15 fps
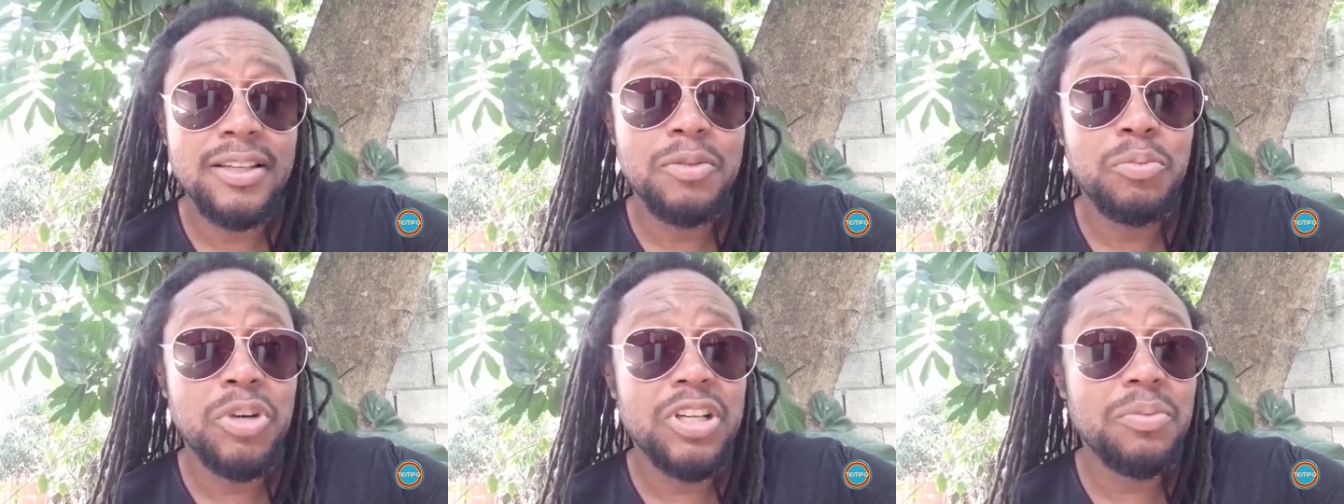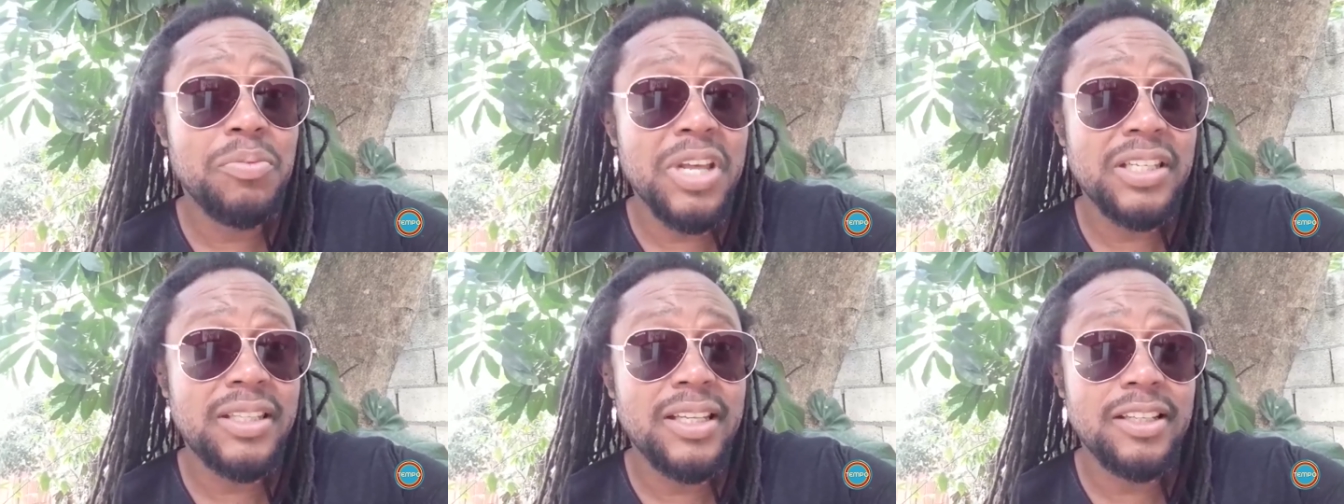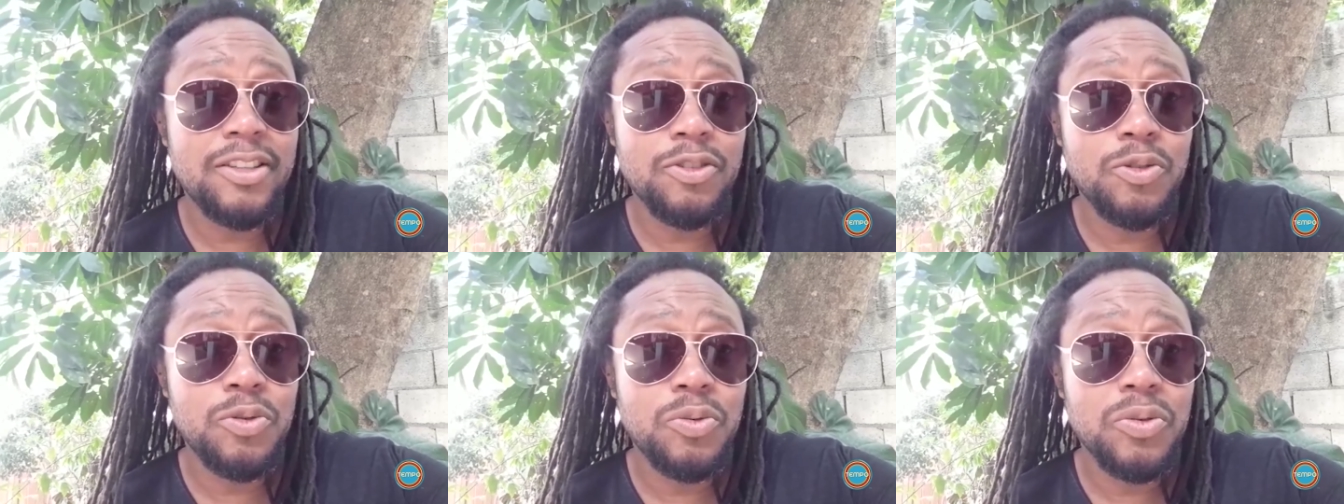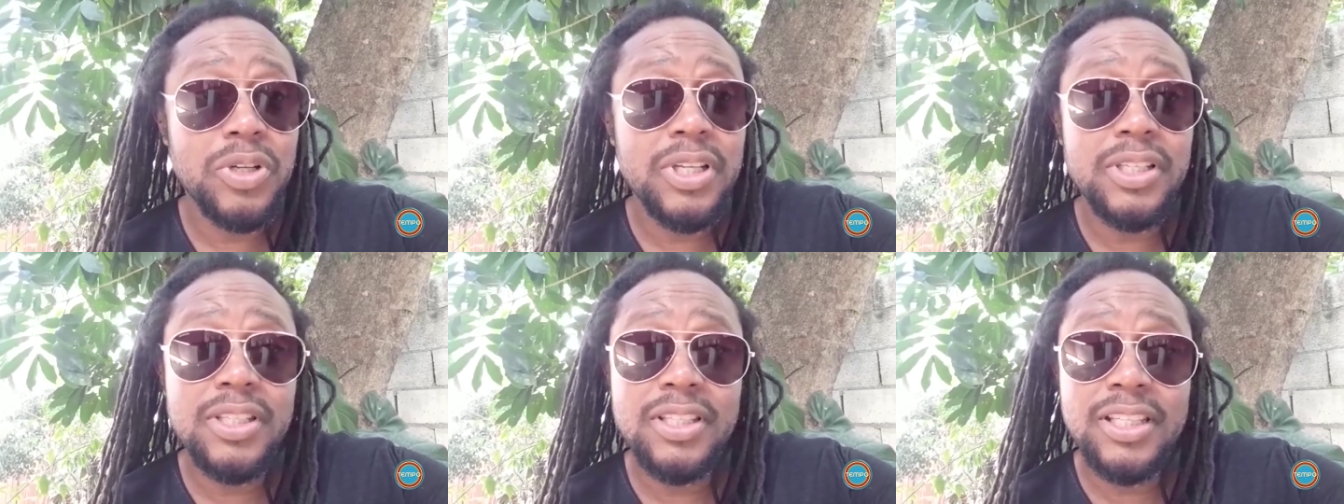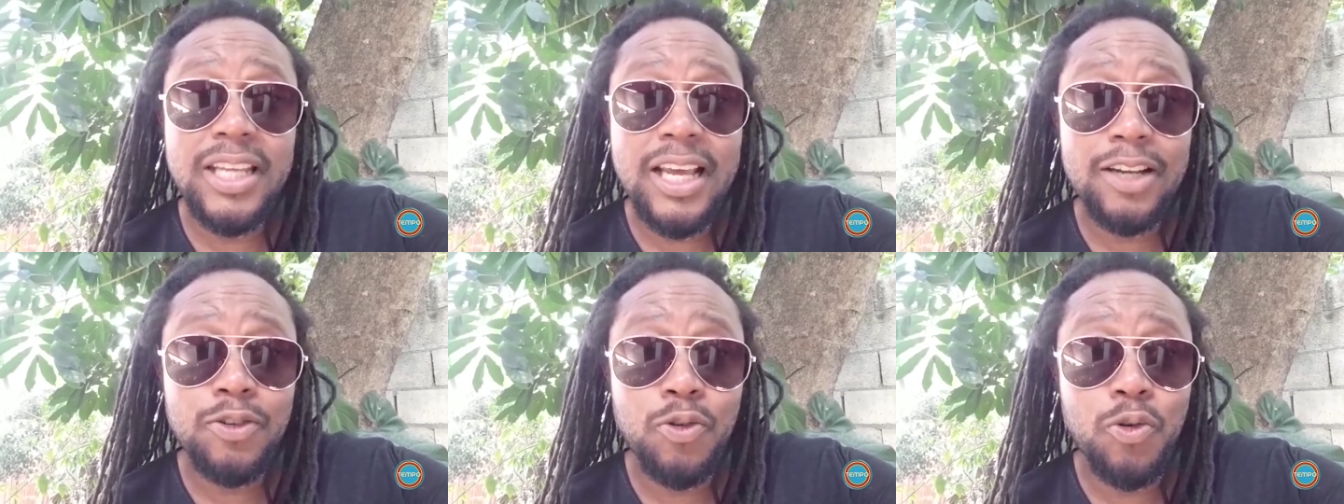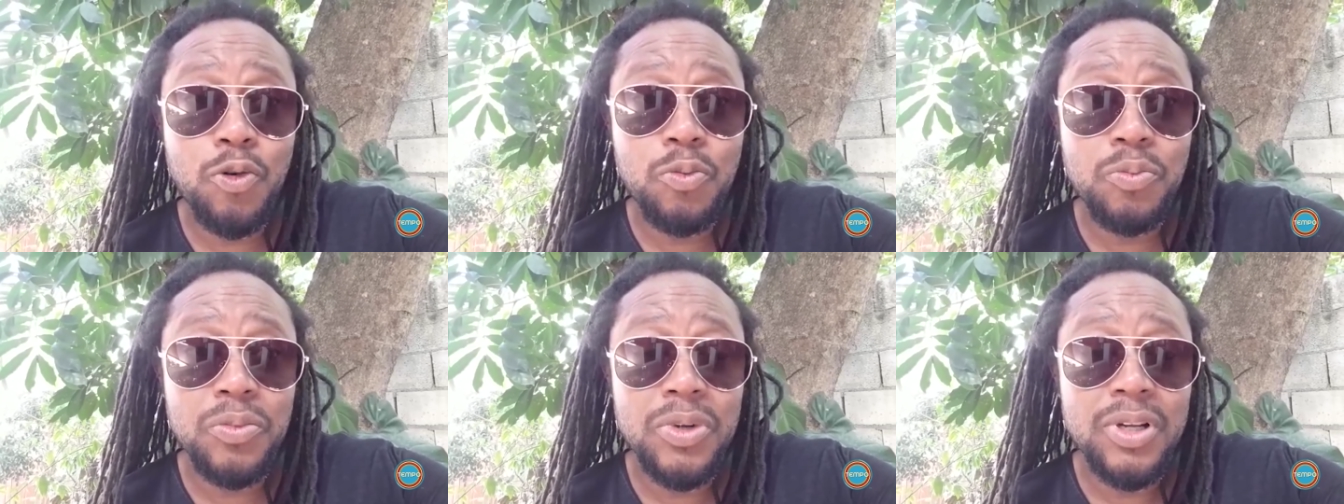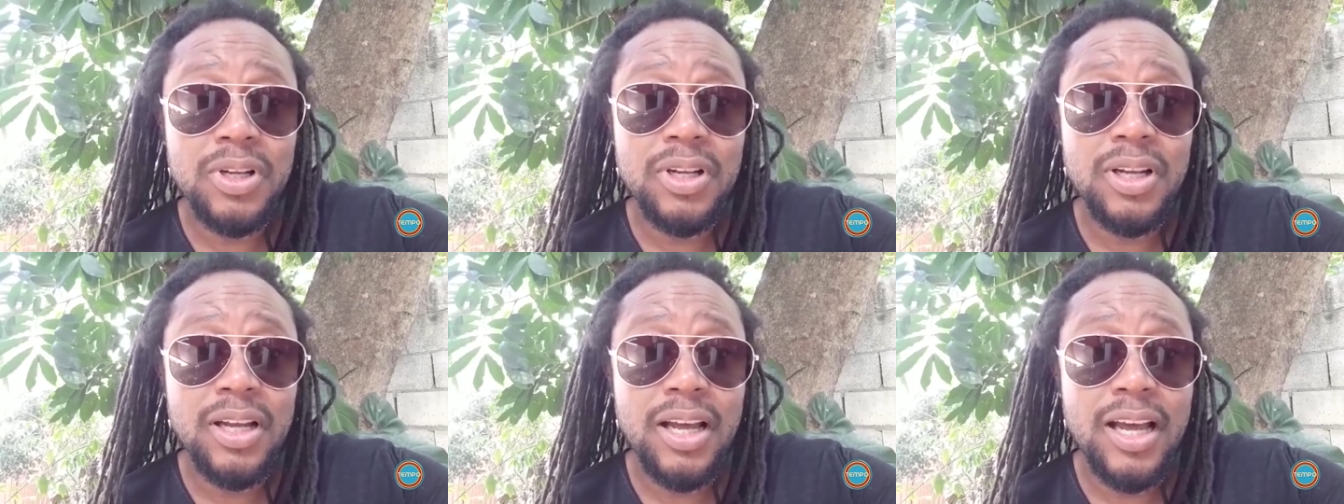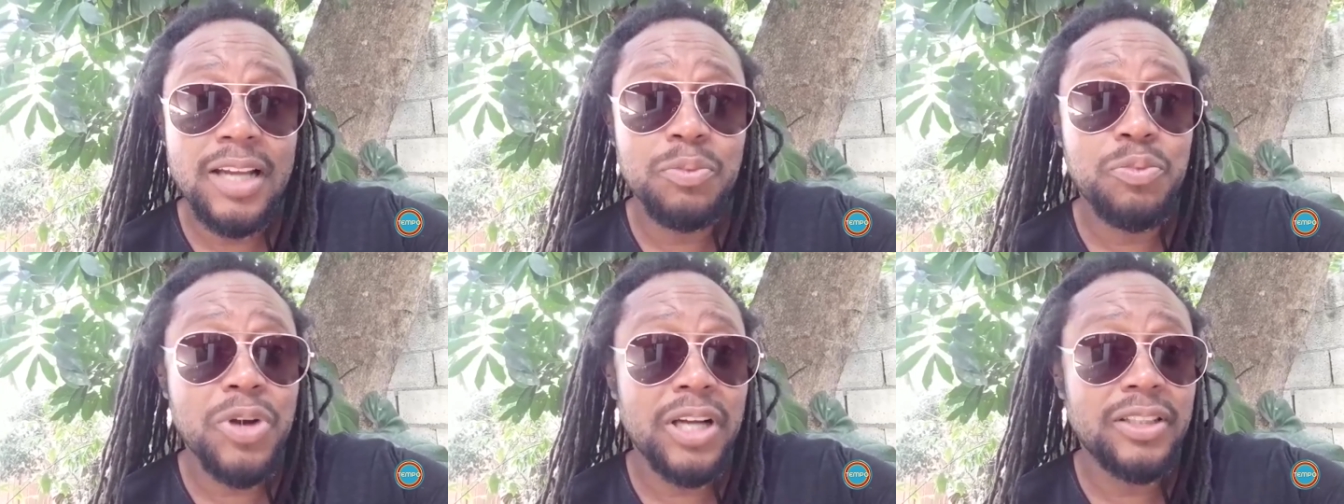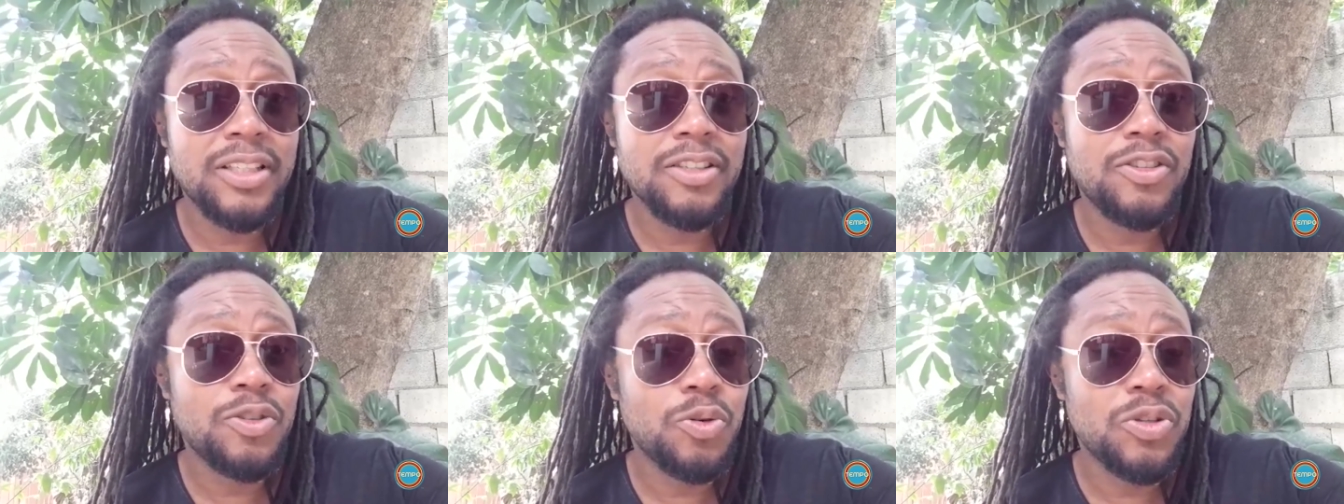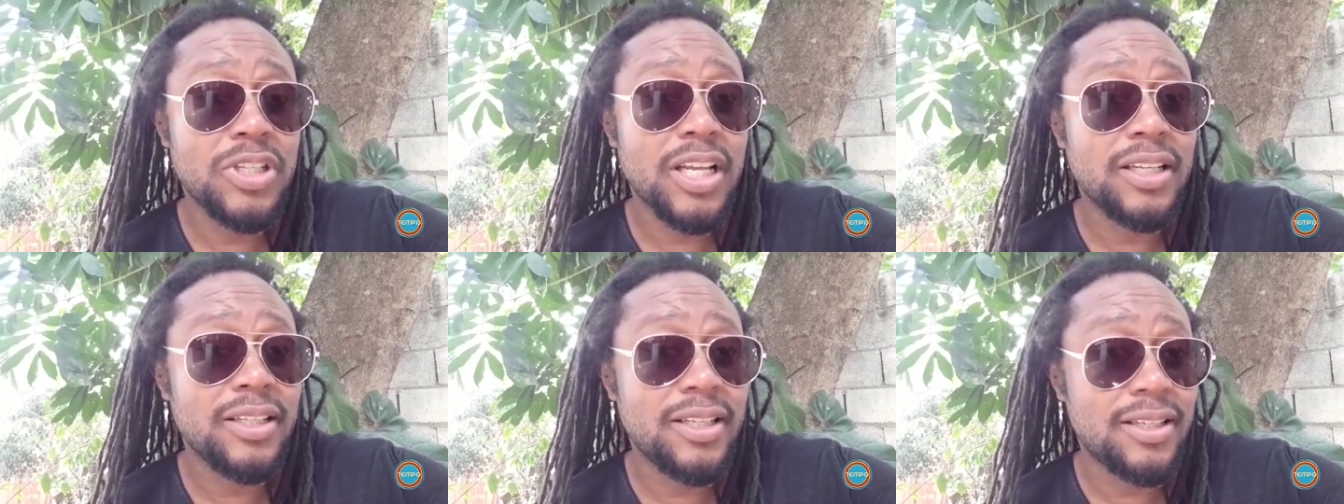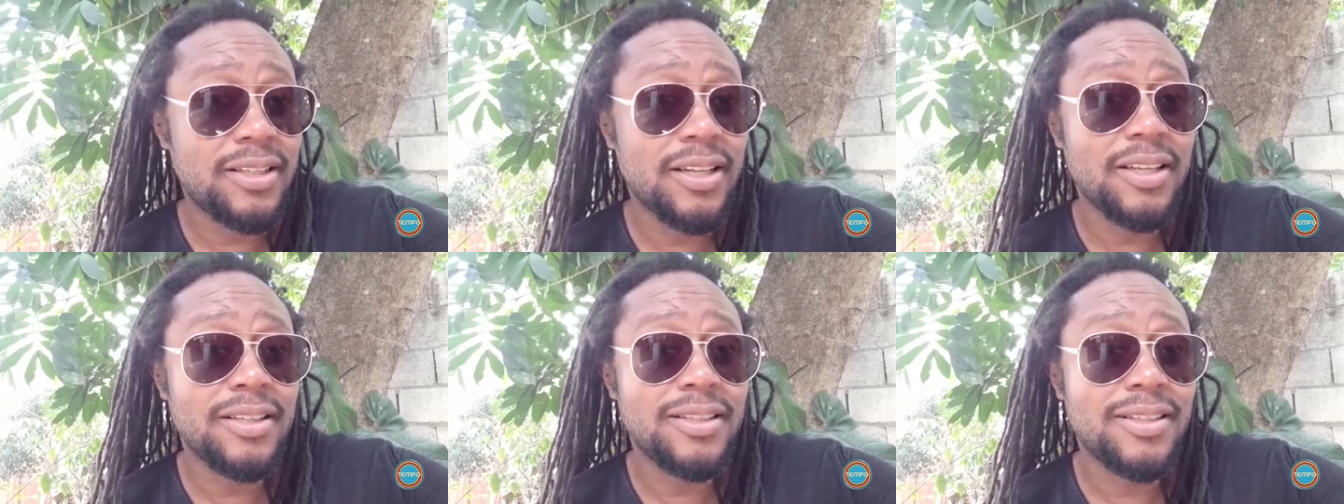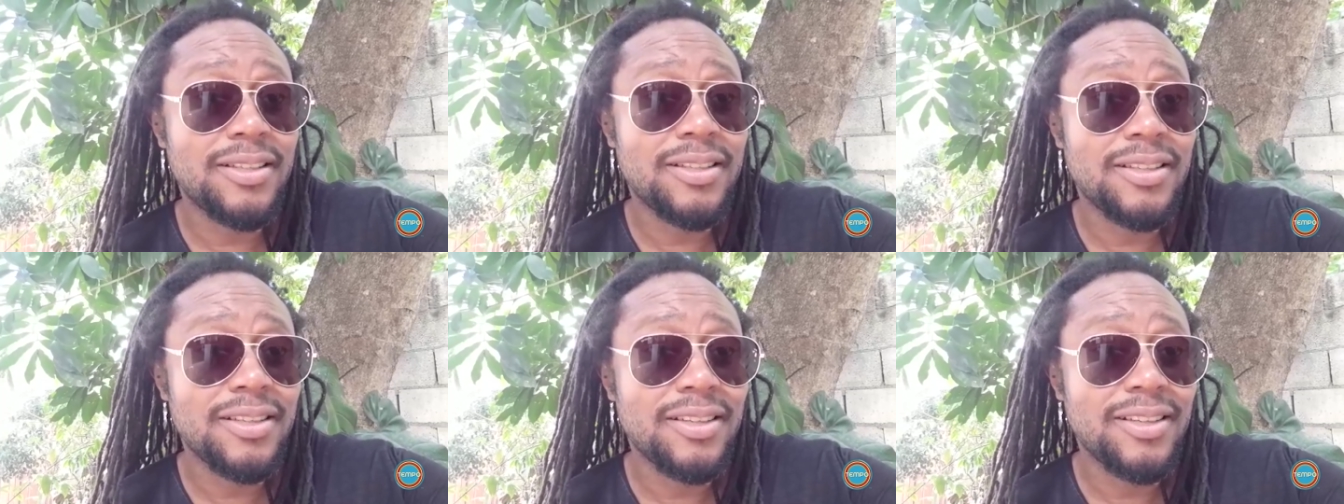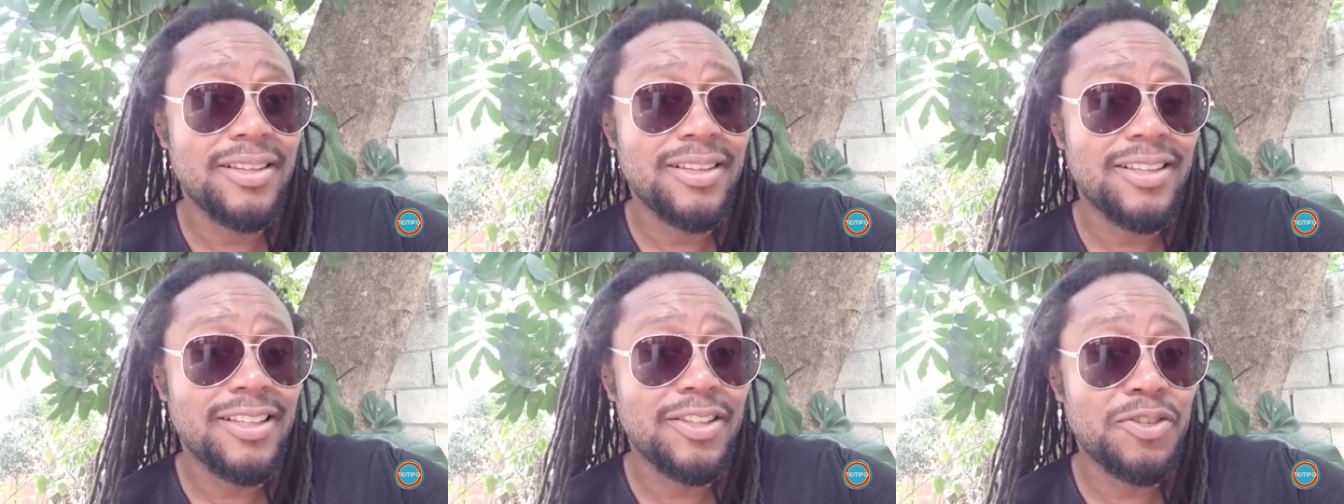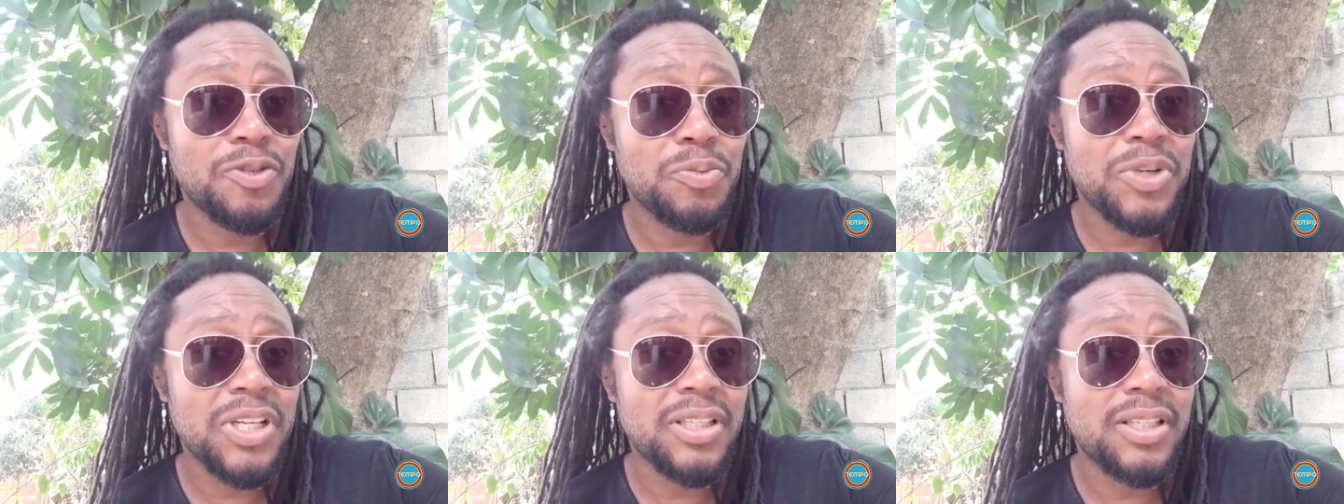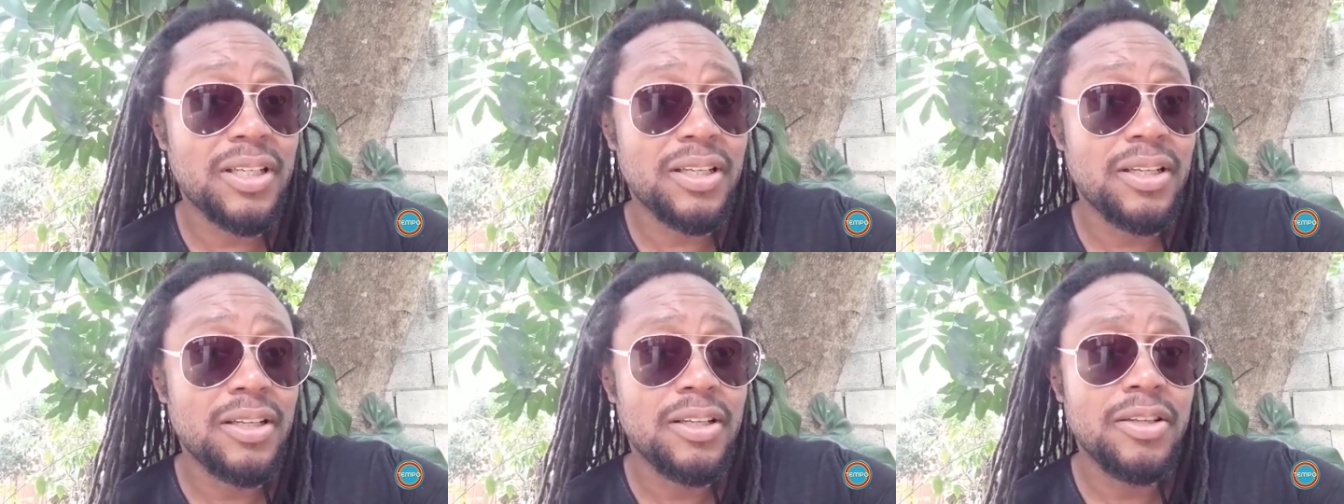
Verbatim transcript: But the best thing to do is stay at home and practice social distance. It's what I say.